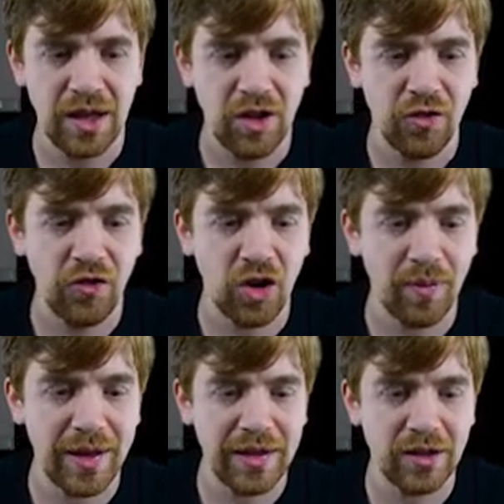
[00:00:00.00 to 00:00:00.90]
For
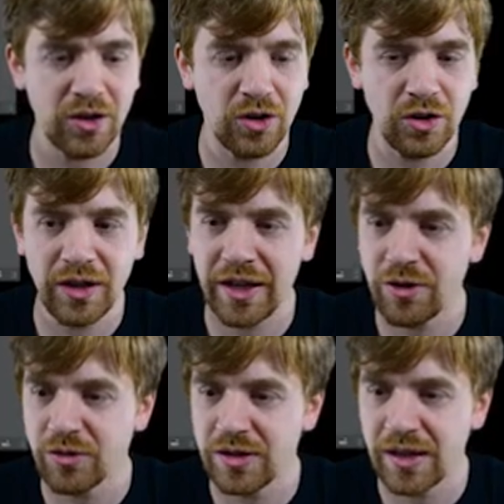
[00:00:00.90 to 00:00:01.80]
my row
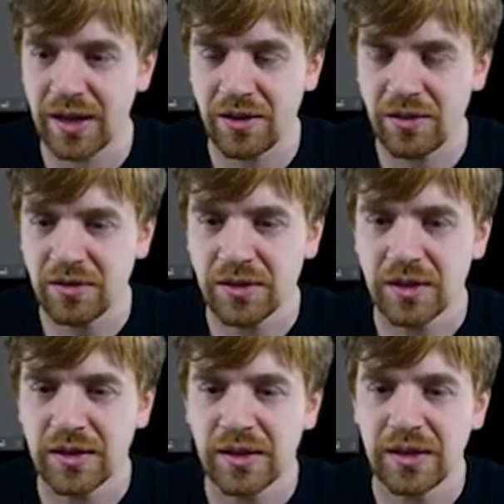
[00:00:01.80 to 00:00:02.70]
layout now,
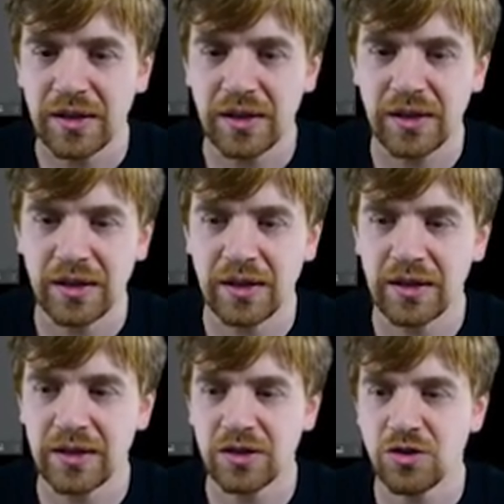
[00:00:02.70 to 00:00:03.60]

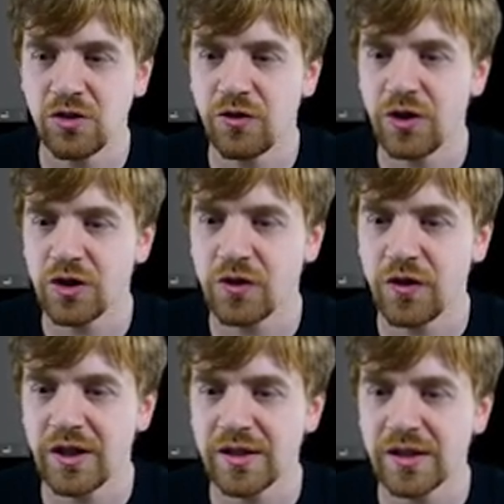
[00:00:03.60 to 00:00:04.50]
the first
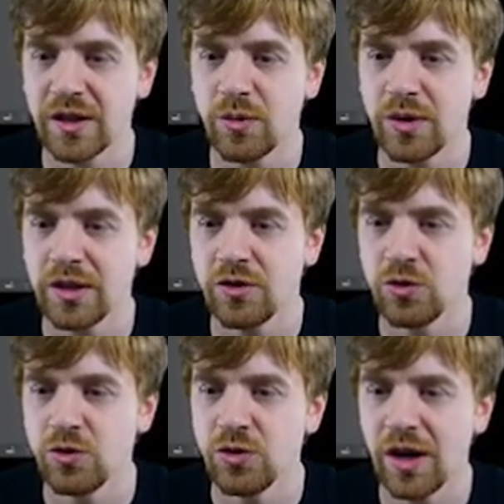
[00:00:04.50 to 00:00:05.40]
thing that I will
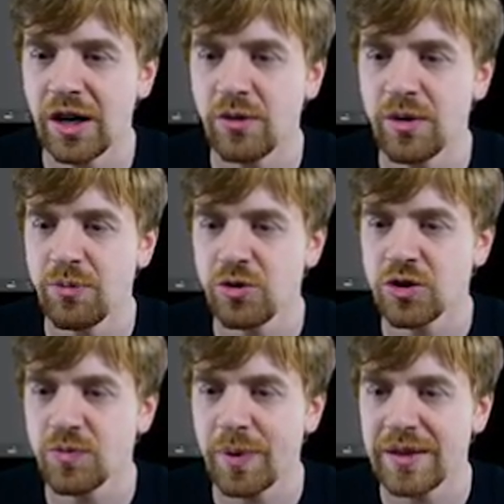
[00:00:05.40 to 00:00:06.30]
do, I will put a
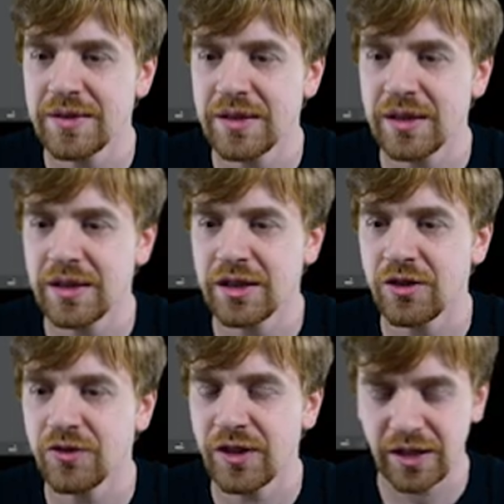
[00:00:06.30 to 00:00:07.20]
spacing here
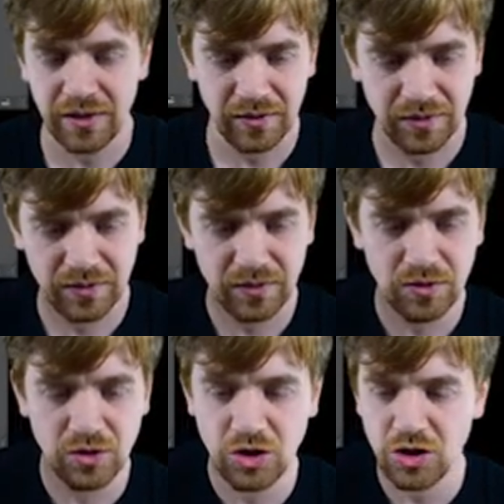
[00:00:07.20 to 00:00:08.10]
of 10,
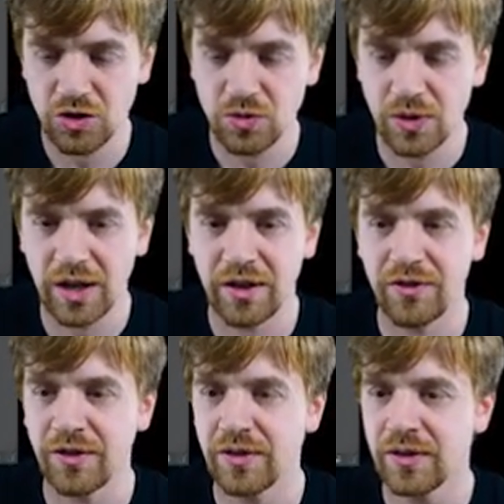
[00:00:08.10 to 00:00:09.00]
just to
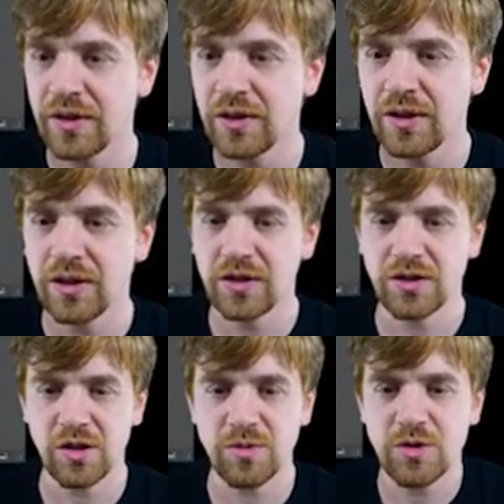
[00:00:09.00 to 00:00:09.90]
have
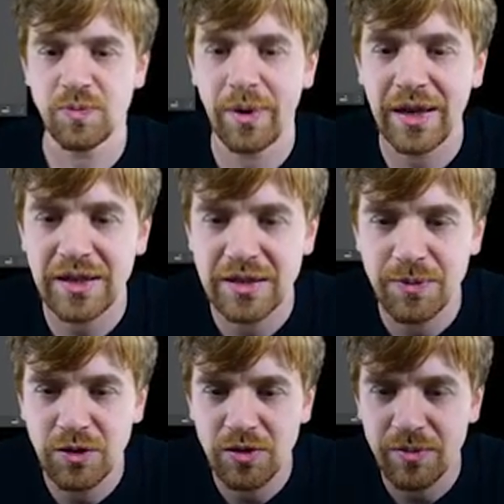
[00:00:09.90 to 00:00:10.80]
some space
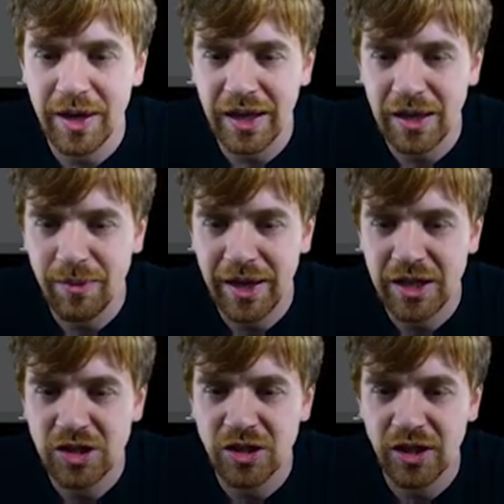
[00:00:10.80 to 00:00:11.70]
between my
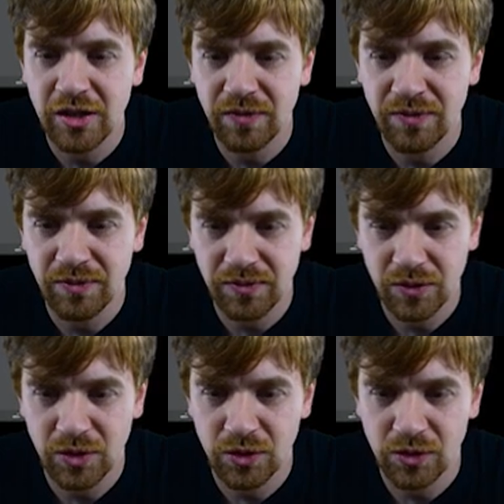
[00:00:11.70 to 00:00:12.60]
image and
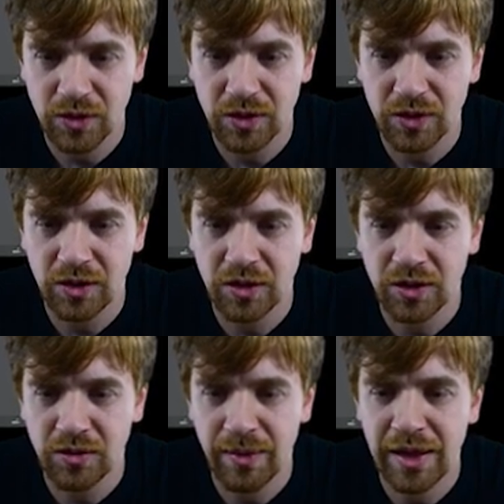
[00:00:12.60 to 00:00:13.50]

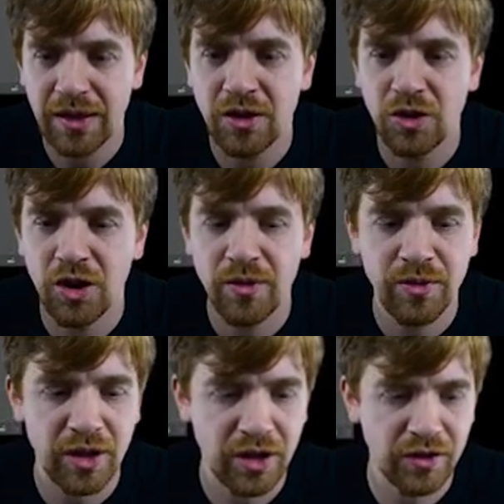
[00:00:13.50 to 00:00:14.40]
my
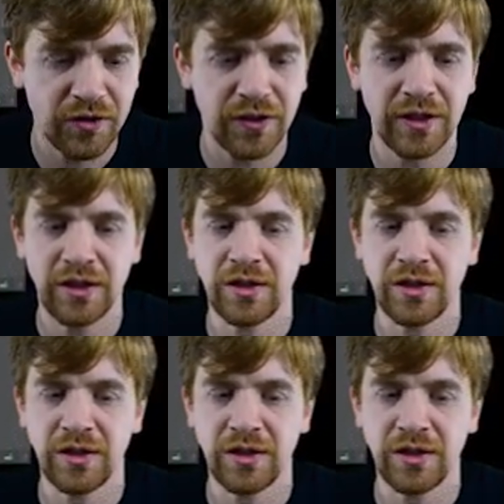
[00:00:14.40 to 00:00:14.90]
column of